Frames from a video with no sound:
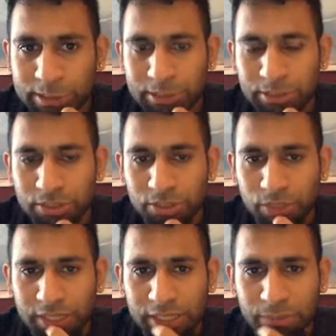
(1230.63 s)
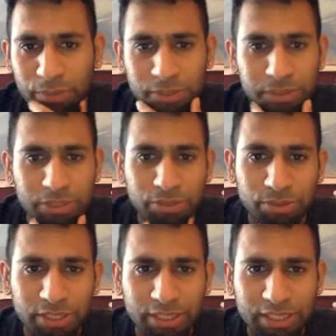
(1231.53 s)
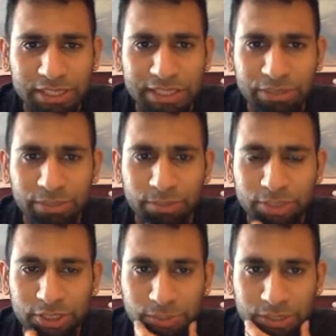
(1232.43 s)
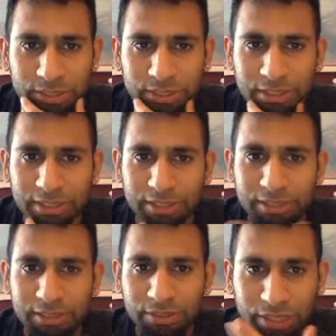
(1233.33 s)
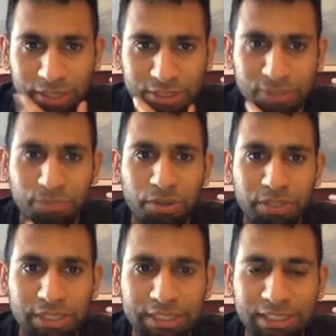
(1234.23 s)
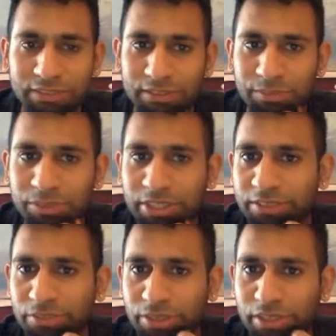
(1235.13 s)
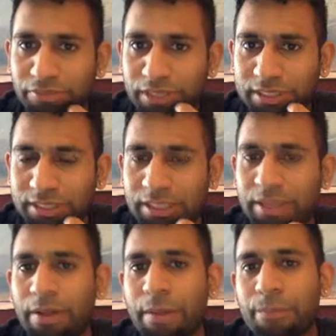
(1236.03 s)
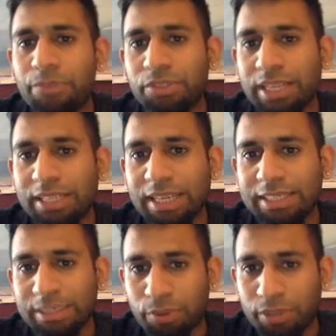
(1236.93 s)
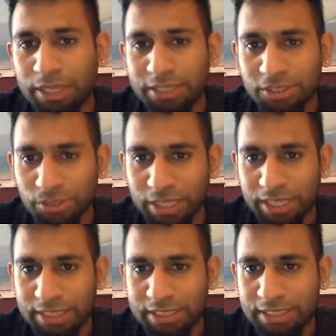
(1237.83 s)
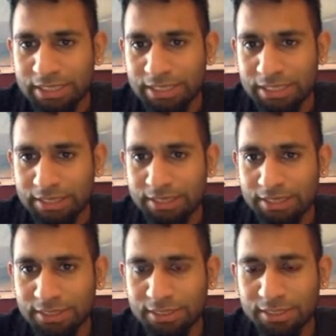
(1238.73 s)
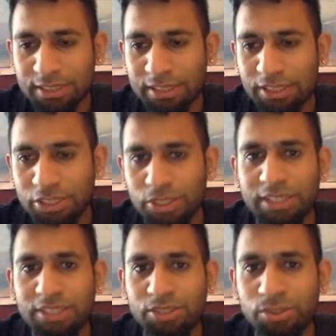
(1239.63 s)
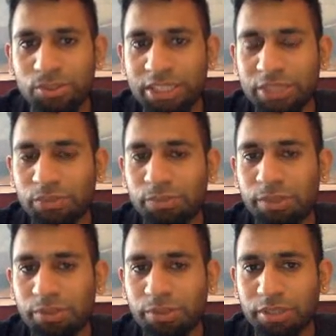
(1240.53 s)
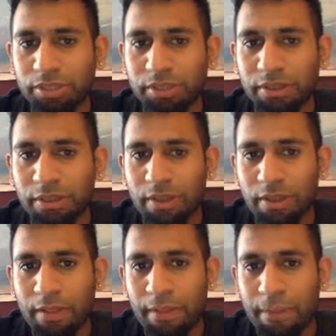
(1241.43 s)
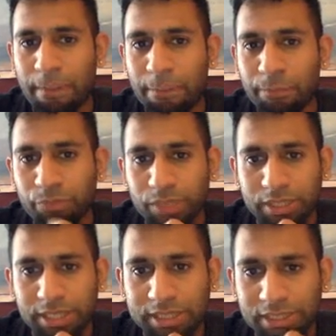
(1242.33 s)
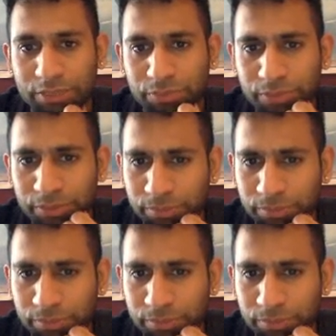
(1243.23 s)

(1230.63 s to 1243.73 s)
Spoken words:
So what can he possibly do? He's not going to take with the bishop and like, okay, so pawn a7, I'm threatening rook f8. So in that case, he probably has to go king g6 so that there's no check with my rook. And that's a tough one.